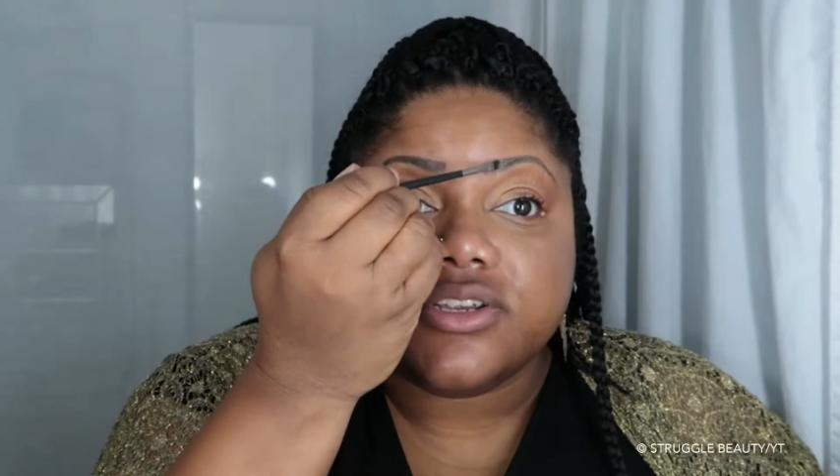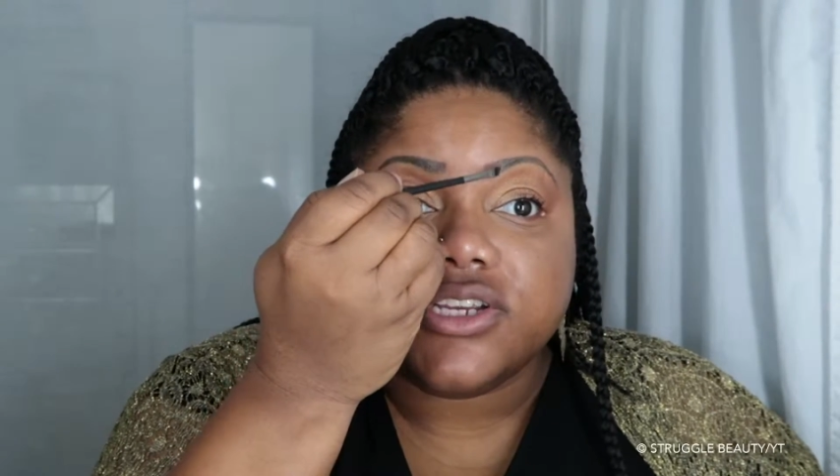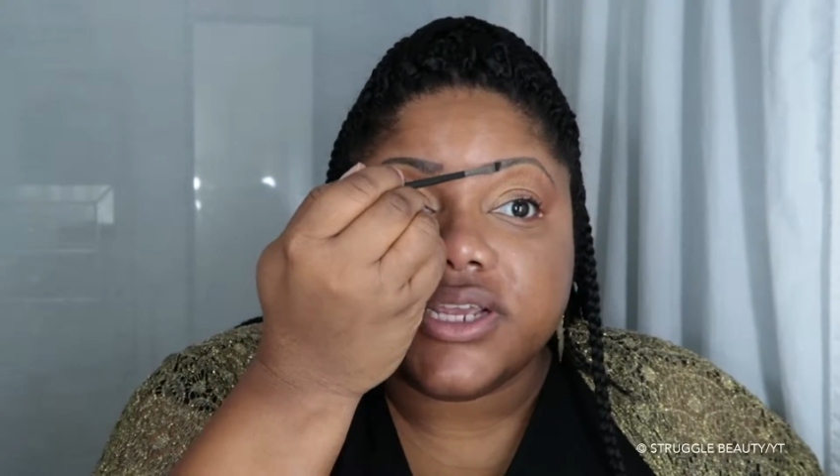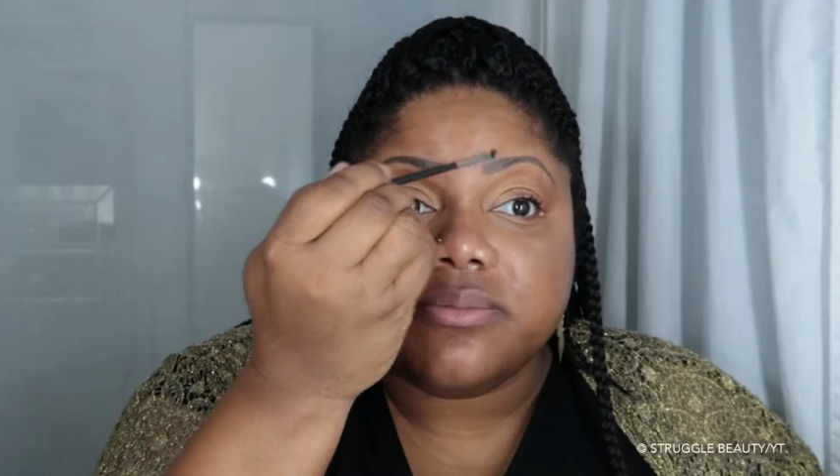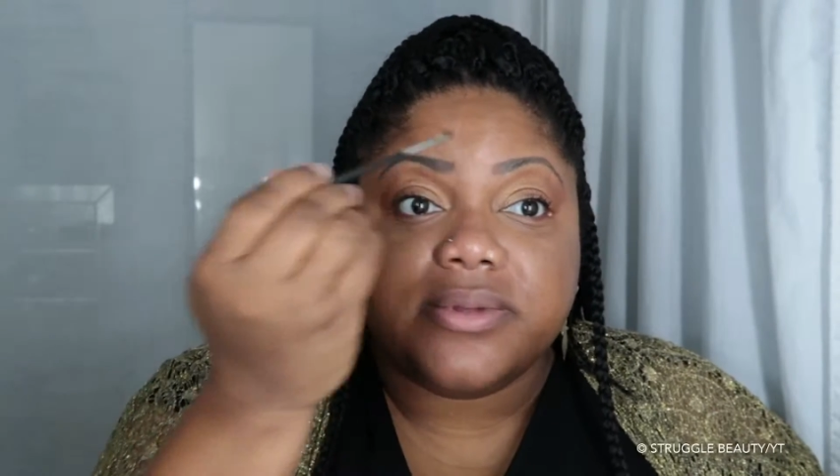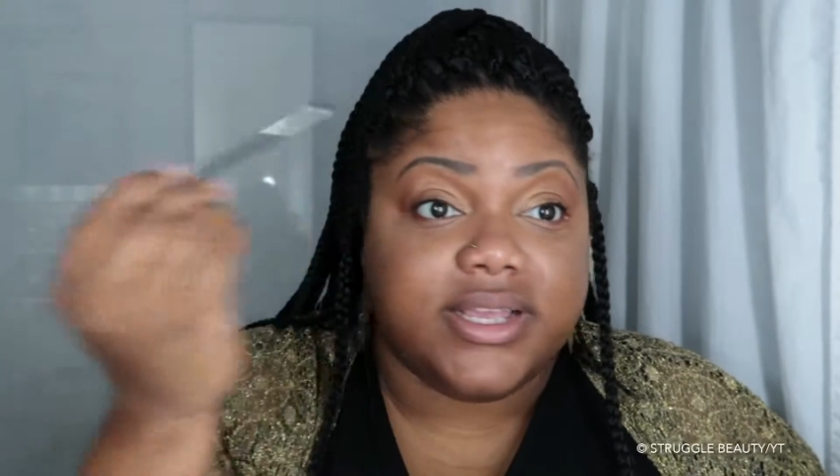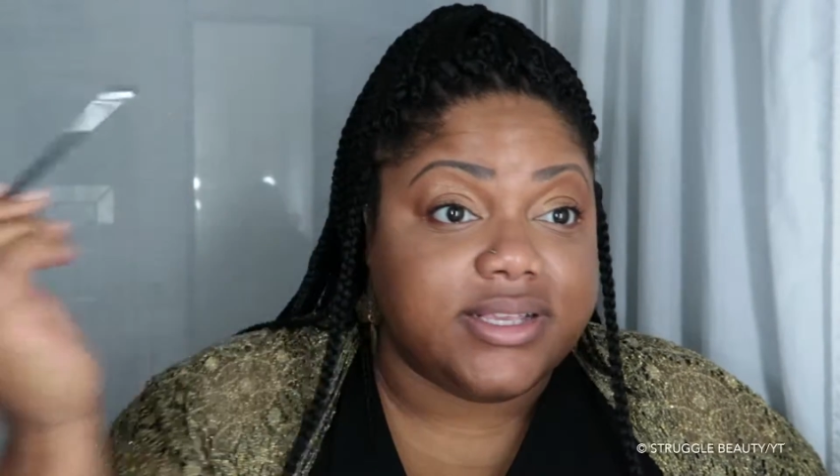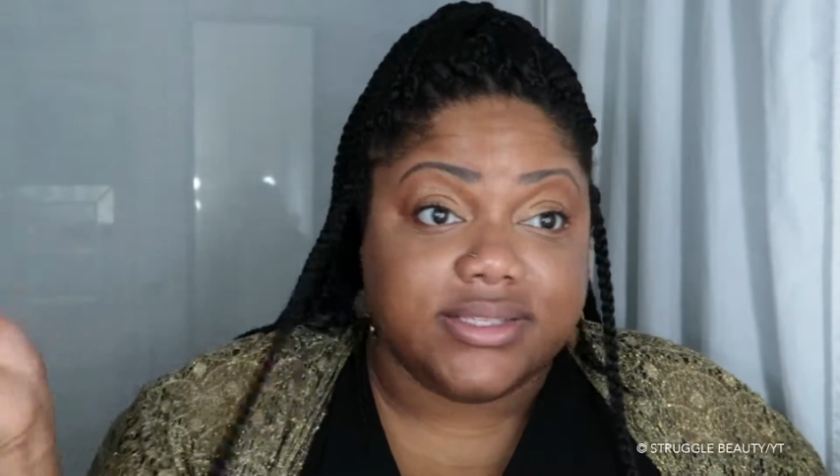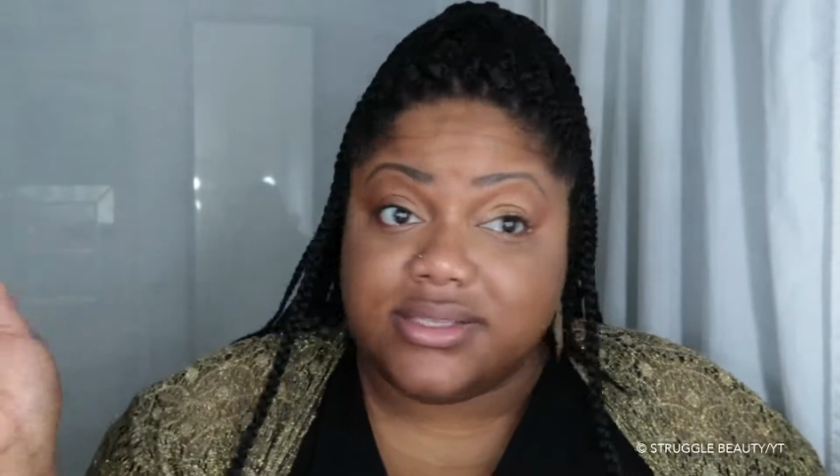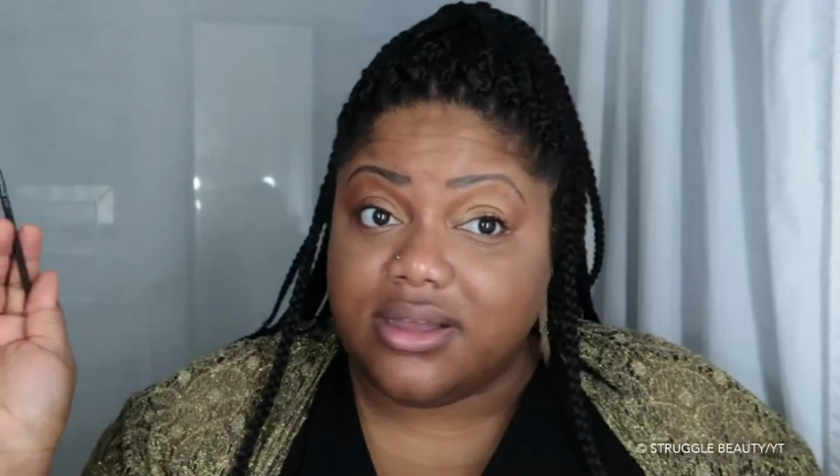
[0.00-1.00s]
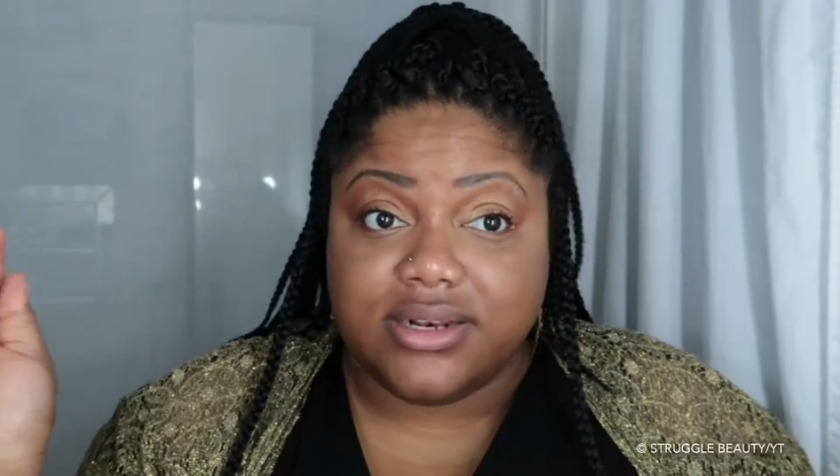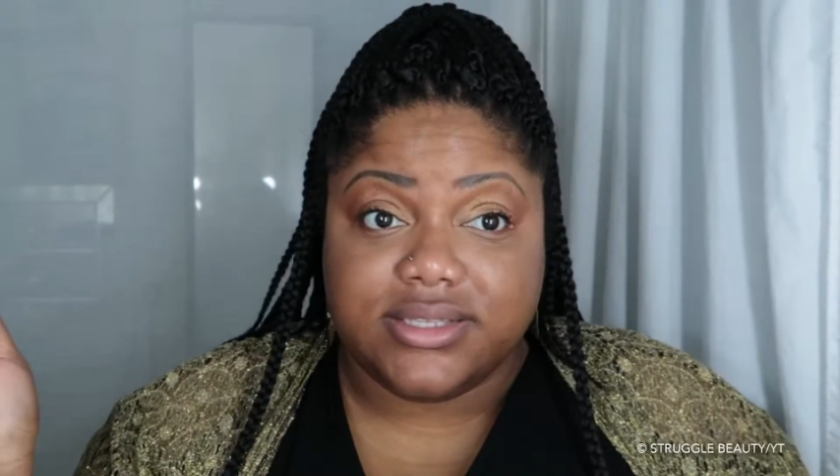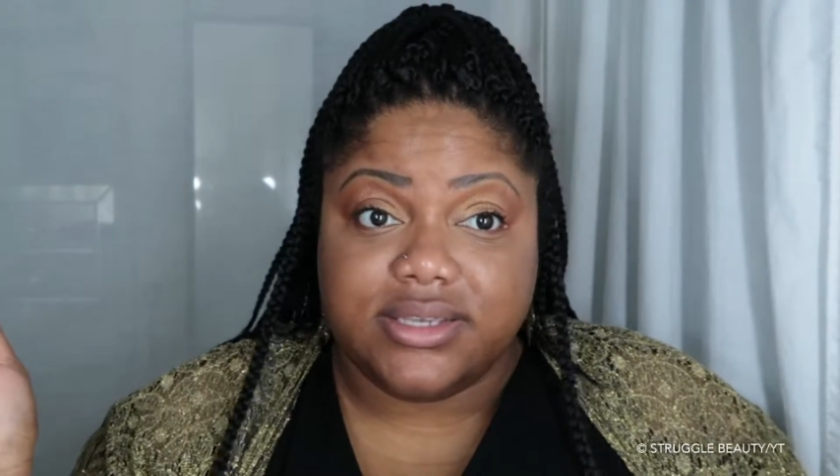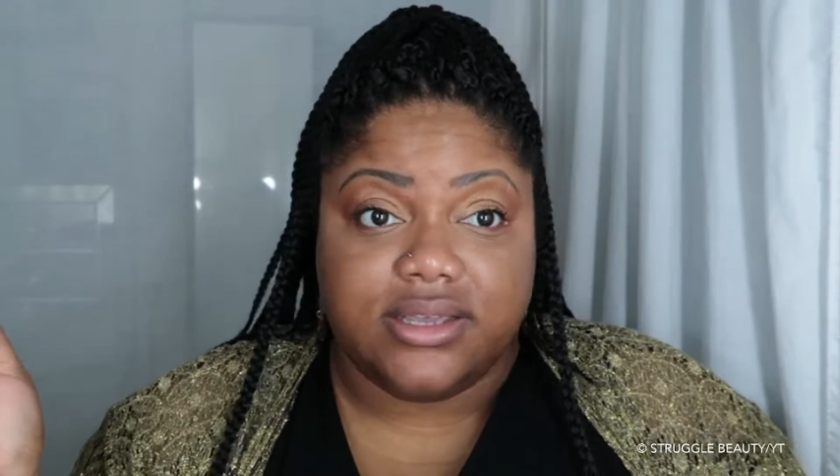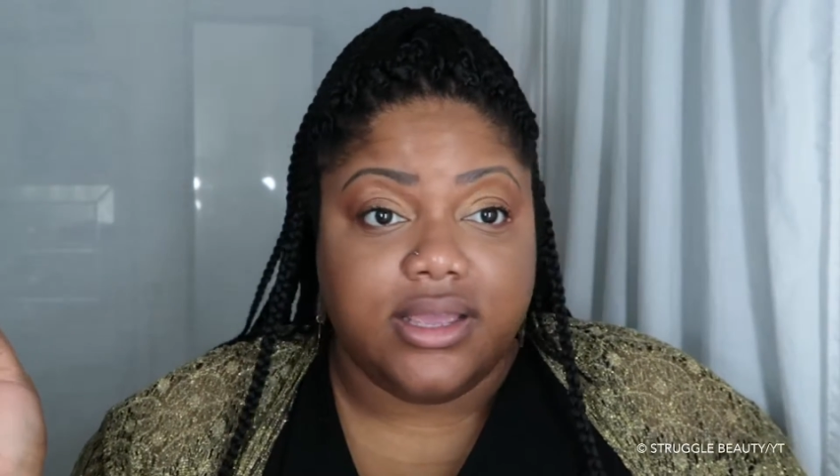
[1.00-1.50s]
shape because
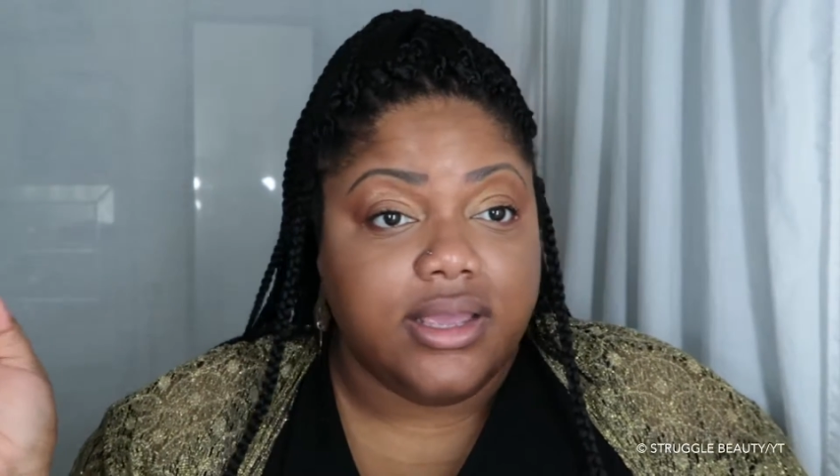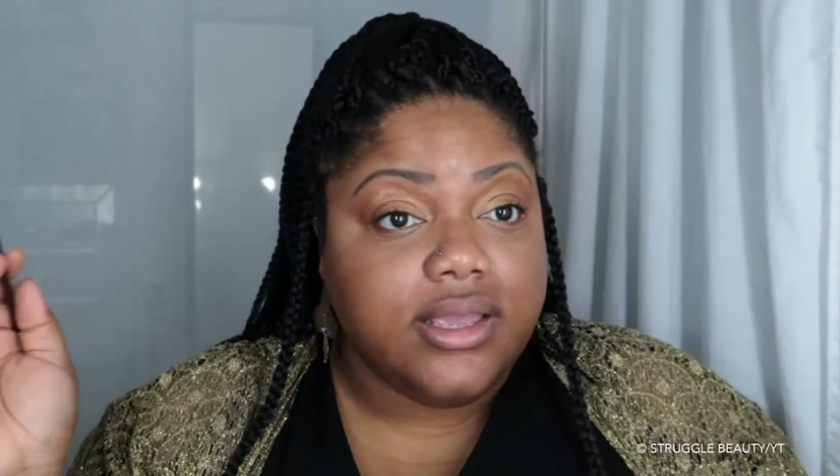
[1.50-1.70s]
honestly,